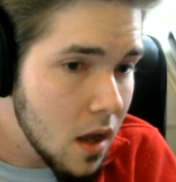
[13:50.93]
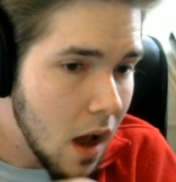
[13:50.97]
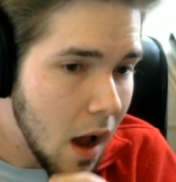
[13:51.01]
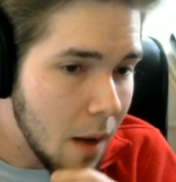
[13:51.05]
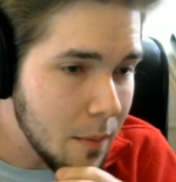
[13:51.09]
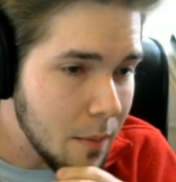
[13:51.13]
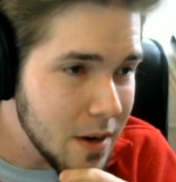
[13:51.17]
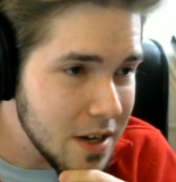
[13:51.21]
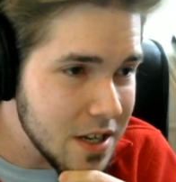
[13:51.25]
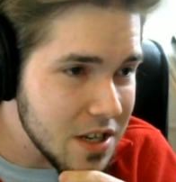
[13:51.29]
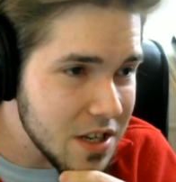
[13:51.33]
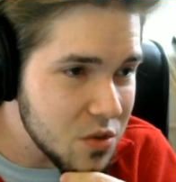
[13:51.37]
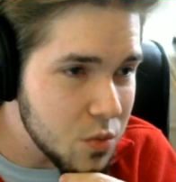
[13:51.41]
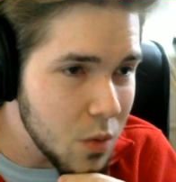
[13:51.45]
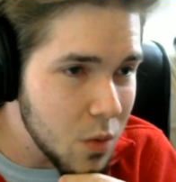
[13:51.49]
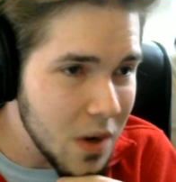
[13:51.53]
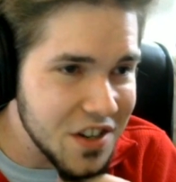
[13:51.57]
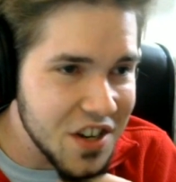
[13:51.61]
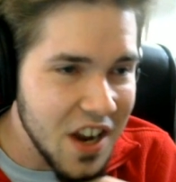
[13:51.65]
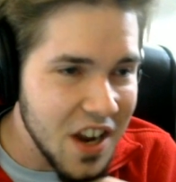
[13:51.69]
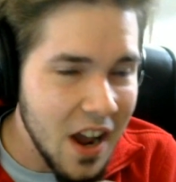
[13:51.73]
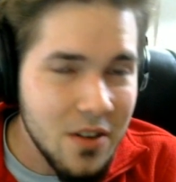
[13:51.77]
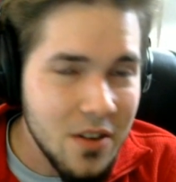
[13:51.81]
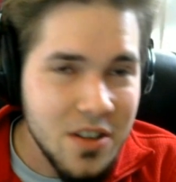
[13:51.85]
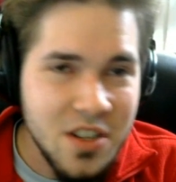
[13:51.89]
I'm going to
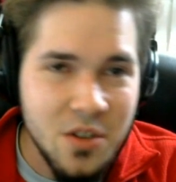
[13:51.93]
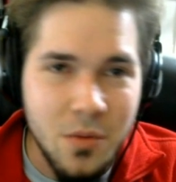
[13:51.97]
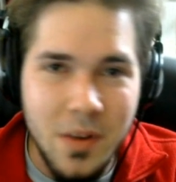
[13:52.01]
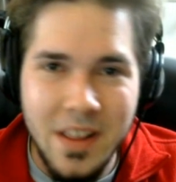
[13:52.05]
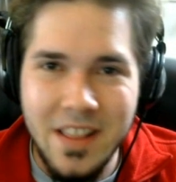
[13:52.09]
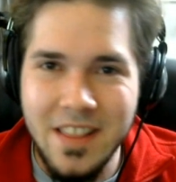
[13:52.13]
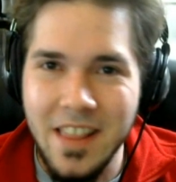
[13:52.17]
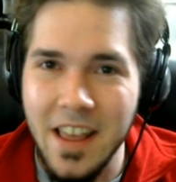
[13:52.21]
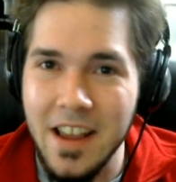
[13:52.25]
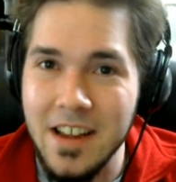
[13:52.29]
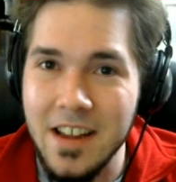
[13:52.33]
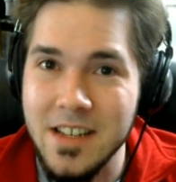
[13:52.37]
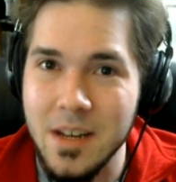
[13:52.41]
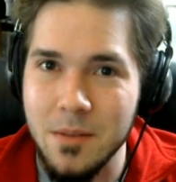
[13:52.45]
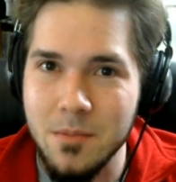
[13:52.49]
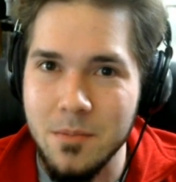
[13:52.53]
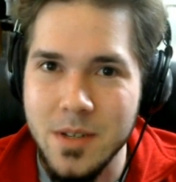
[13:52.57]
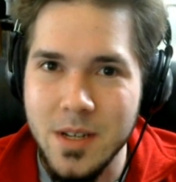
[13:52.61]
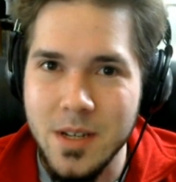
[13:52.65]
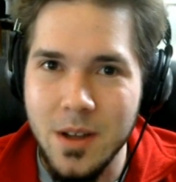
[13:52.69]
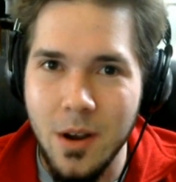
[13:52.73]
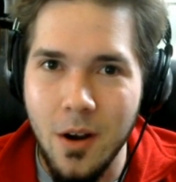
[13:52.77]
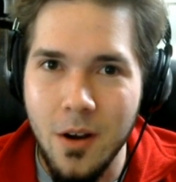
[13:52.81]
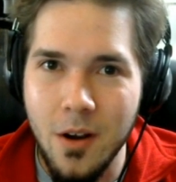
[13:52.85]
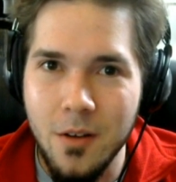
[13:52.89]
switch out so he thinks I'm
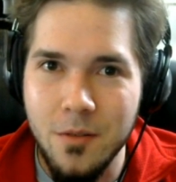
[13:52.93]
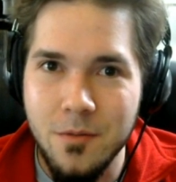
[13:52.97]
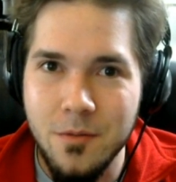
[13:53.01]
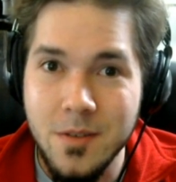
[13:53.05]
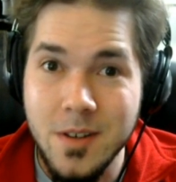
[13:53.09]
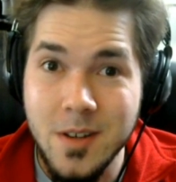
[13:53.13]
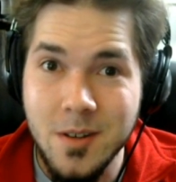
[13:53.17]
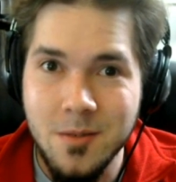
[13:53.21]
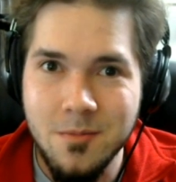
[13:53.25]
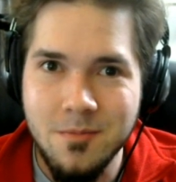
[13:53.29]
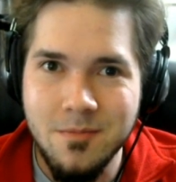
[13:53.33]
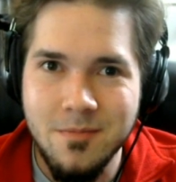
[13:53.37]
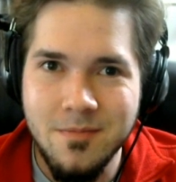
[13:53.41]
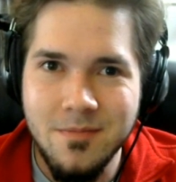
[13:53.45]
Scarfed.